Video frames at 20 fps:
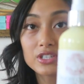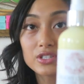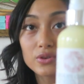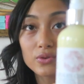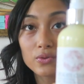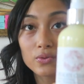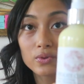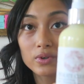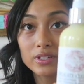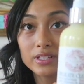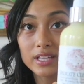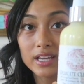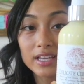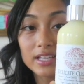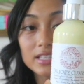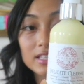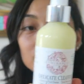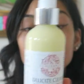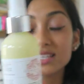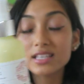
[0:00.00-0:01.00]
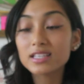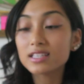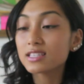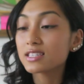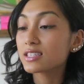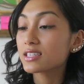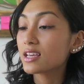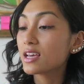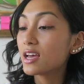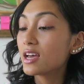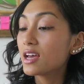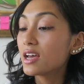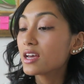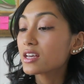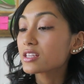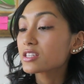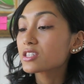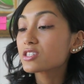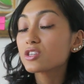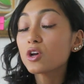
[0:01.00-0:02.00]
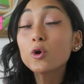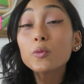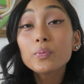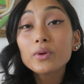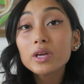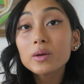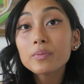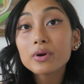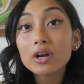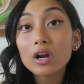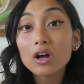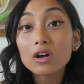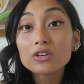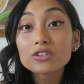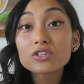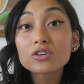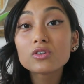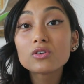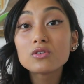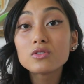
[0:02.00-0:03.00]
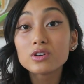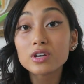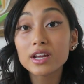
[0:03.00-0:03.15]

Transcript: is real nice. It's soapy, but also